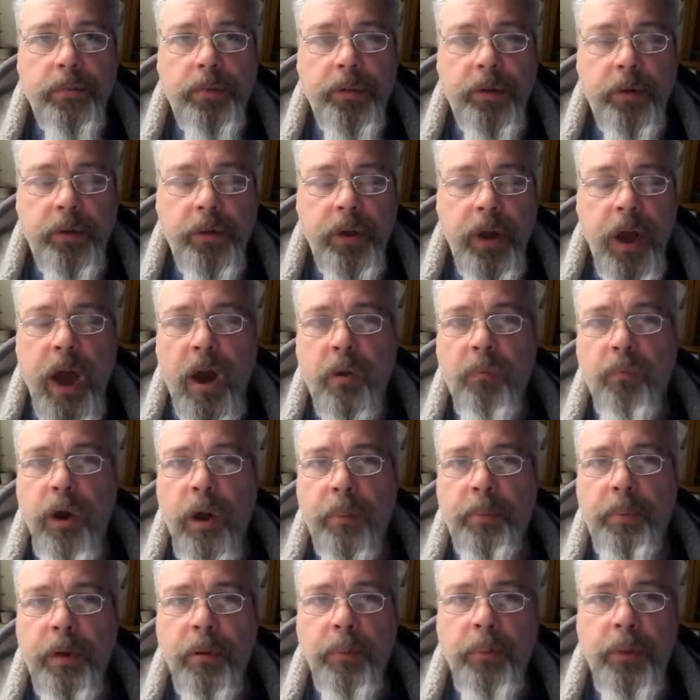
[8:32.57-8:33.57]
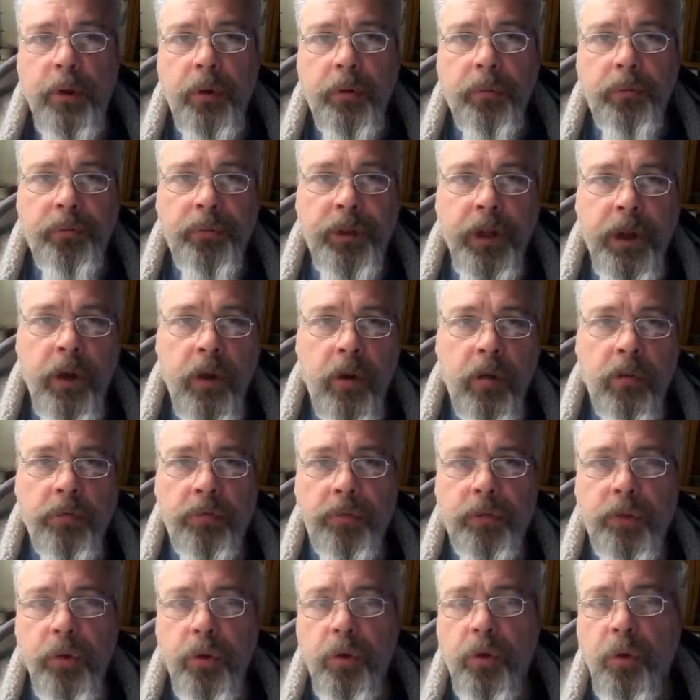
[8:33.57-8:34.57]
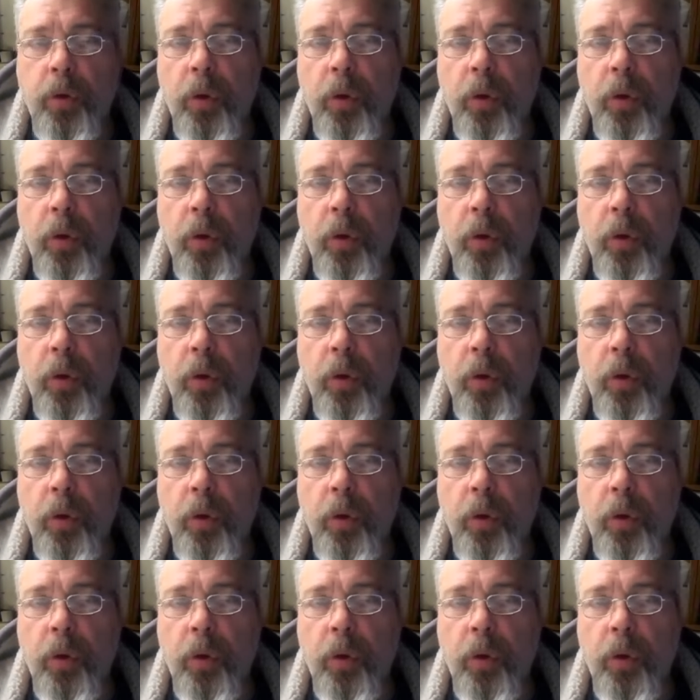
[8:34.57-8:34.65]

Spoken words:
They're not reputable. They don't do